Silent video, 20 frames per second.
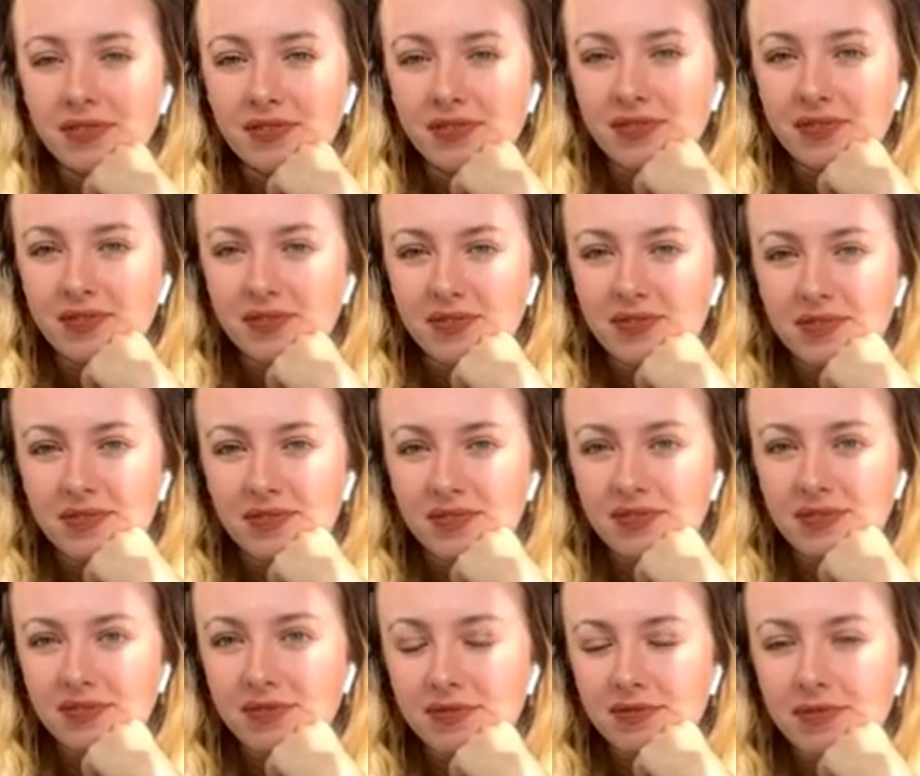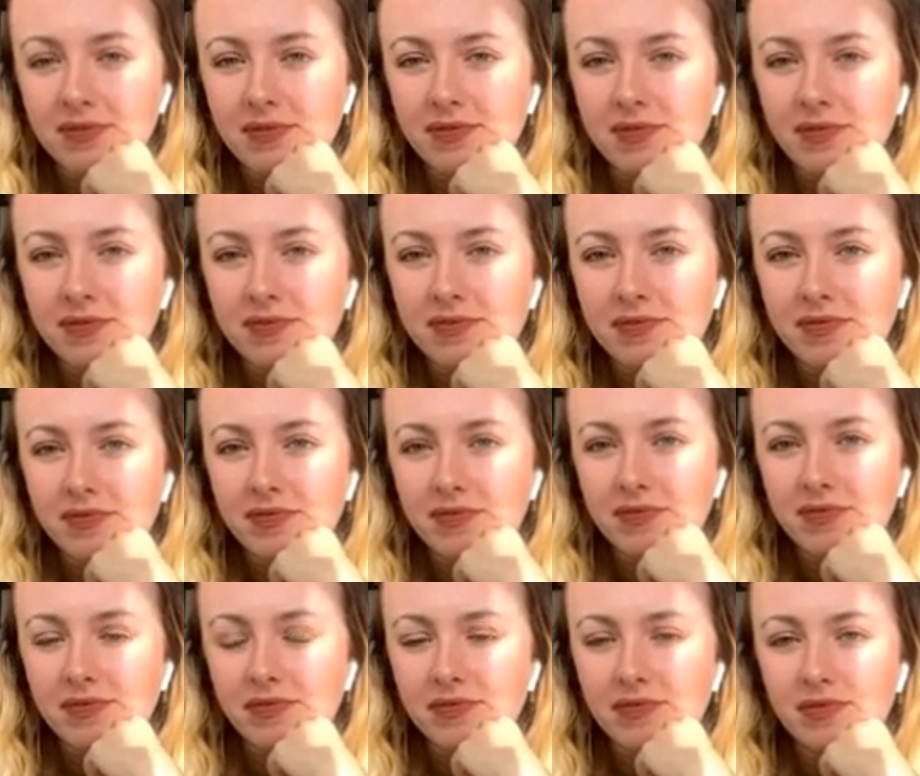
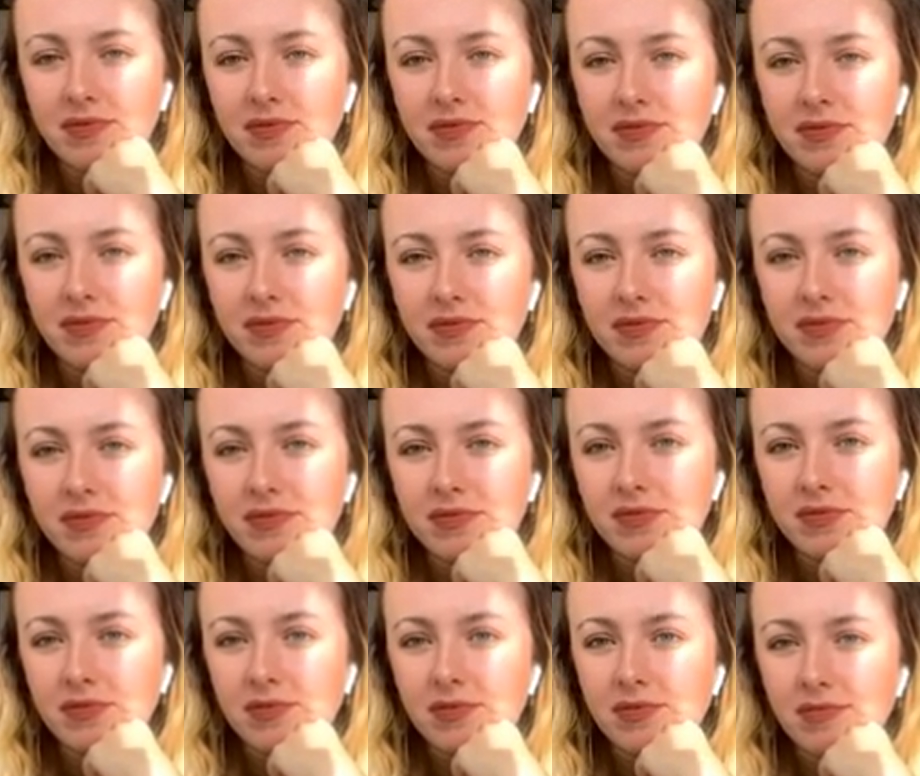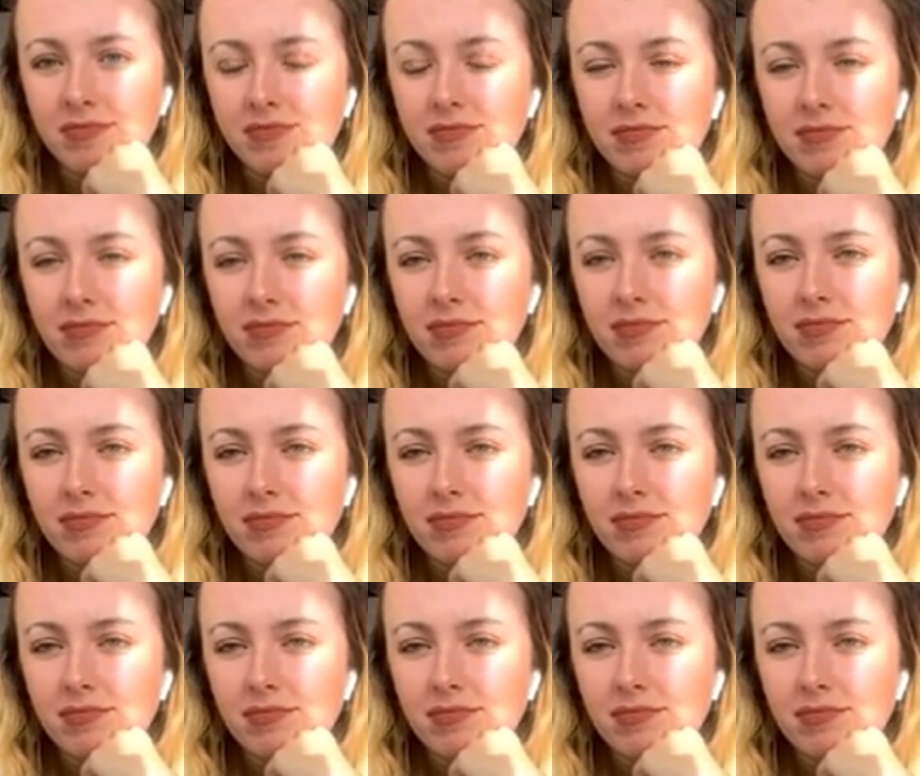(not speaking)